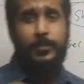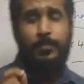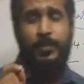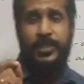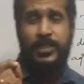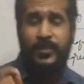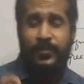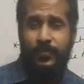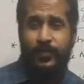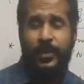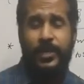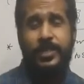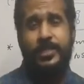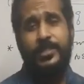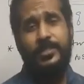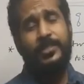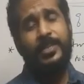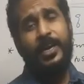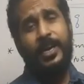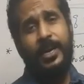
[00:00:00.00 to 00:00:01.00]

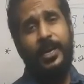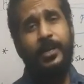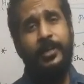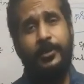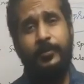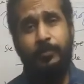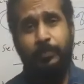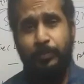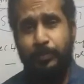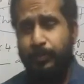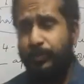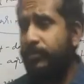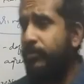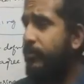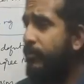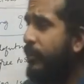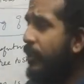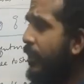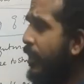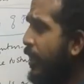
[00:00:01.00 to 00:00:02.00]
specifies that
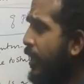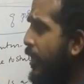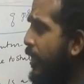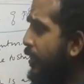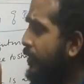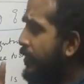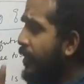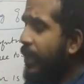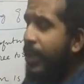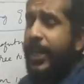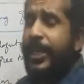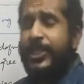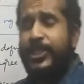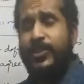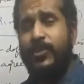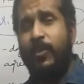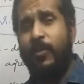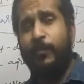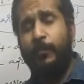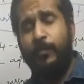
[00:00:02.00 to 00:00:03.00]
the
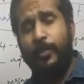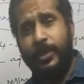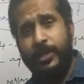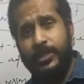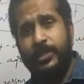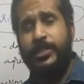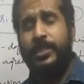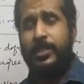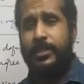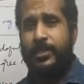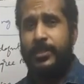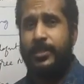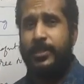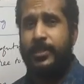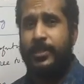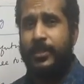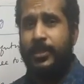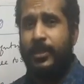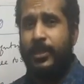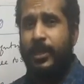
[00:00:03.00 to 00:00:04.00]
relation of
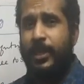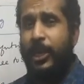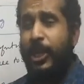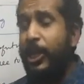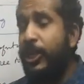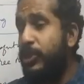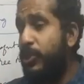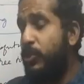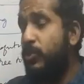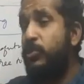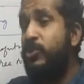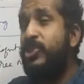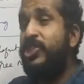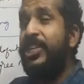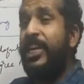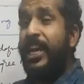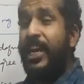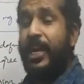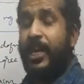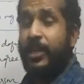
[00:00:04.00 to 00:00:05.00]
persons is
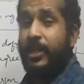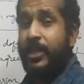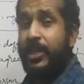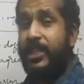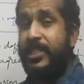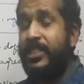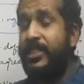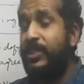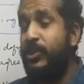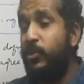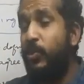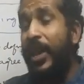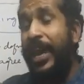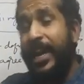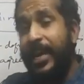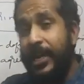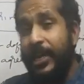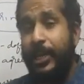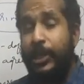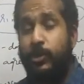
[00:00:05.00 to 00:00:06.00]
to
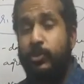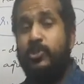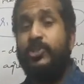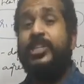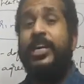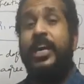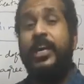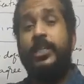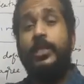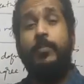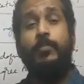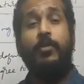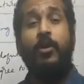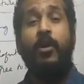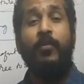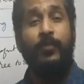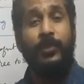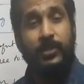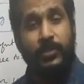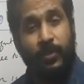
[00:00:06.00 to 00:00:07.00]
agree to share the
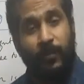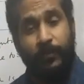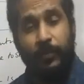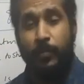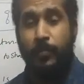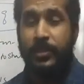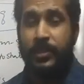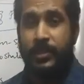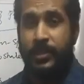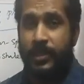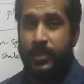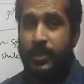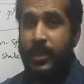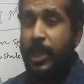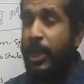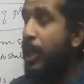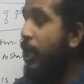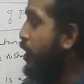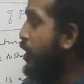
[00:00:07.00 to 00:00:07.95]
profits of the business.